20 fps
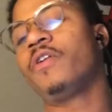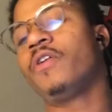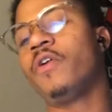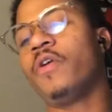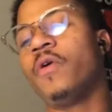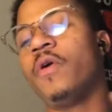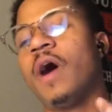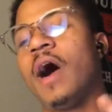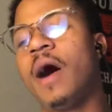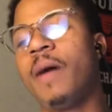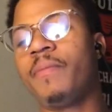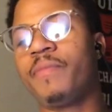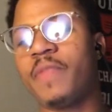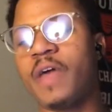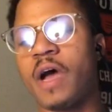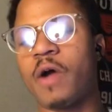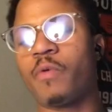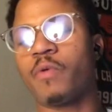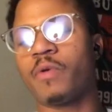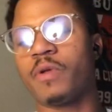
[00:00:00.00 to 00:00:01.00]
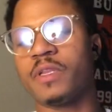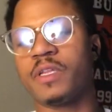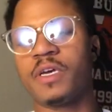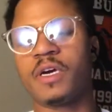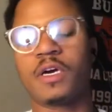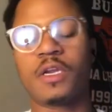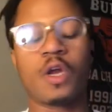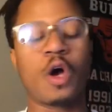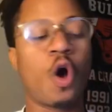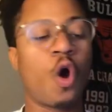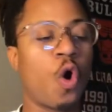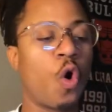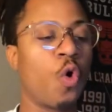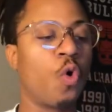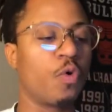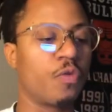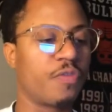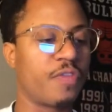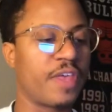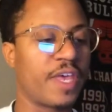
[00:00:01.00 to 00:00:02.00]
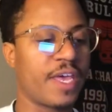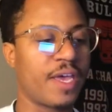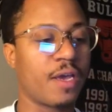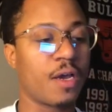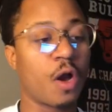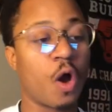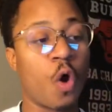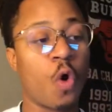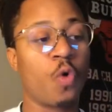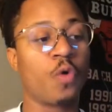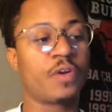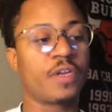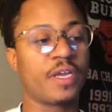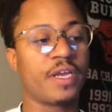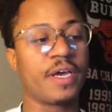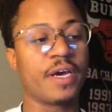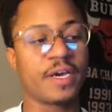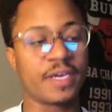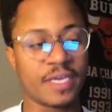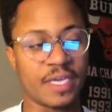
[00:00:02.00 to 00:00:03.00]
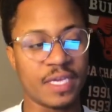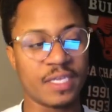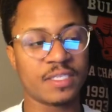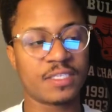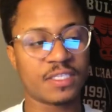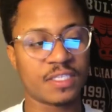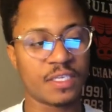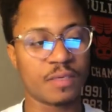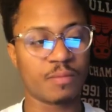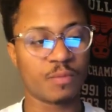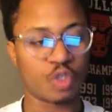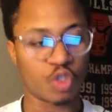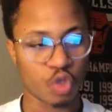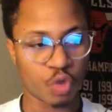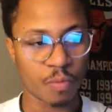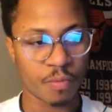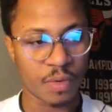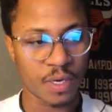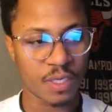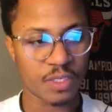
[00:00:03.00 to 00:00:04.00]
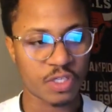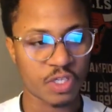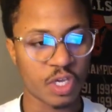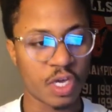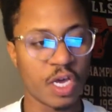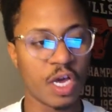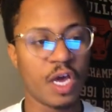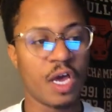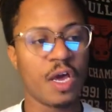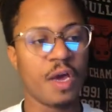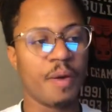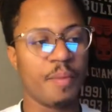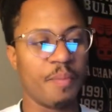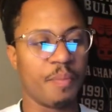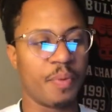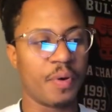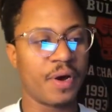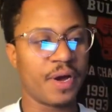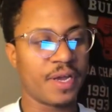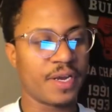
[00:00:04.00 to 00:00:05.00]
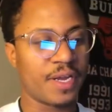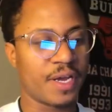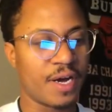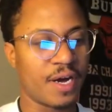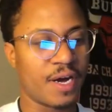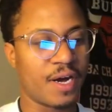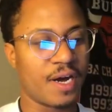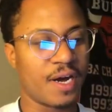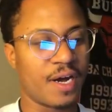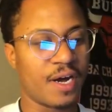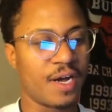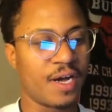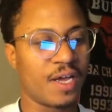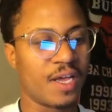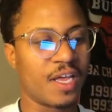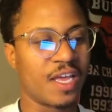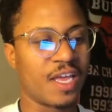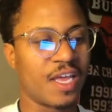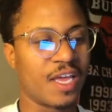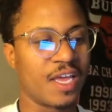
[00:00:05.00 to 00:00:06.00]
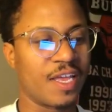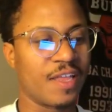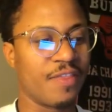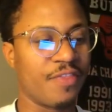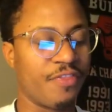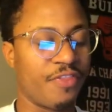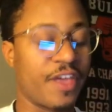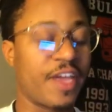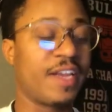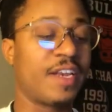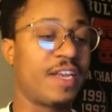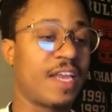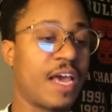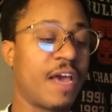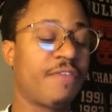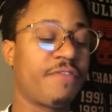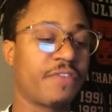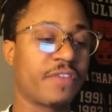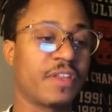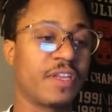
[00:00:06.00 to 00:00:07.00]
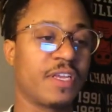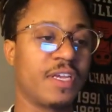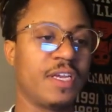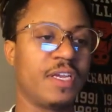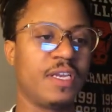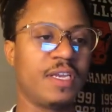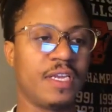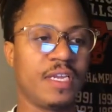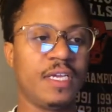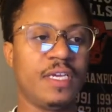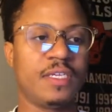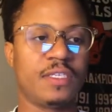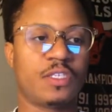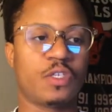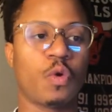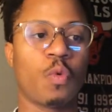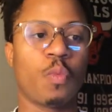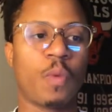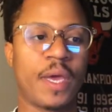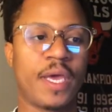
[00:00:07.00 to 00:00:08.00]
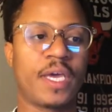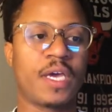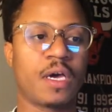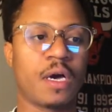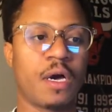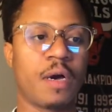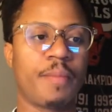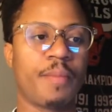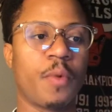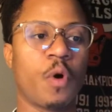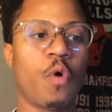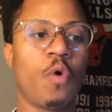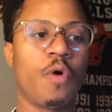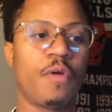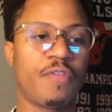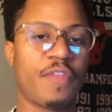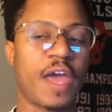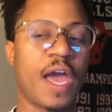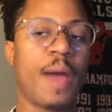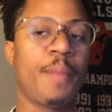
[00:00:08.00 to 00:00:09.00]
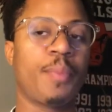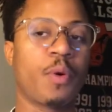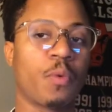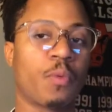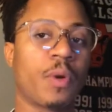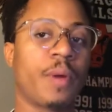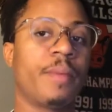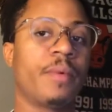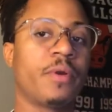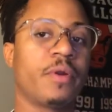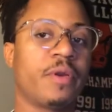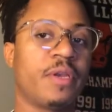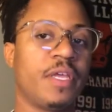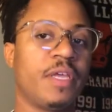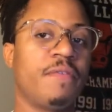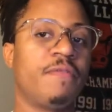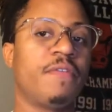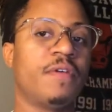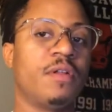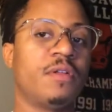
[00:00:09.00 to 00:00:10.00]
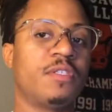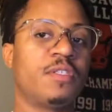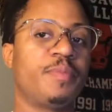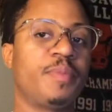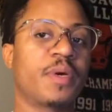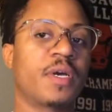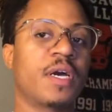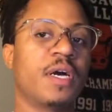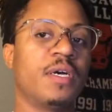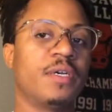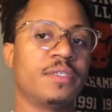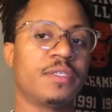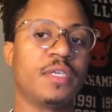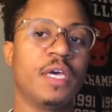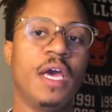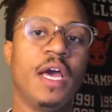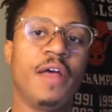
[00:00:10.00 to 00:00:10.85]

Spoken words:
know. I'm not really gonna hold it against them too much, but they definitely need to wake up on that perimeter defense, because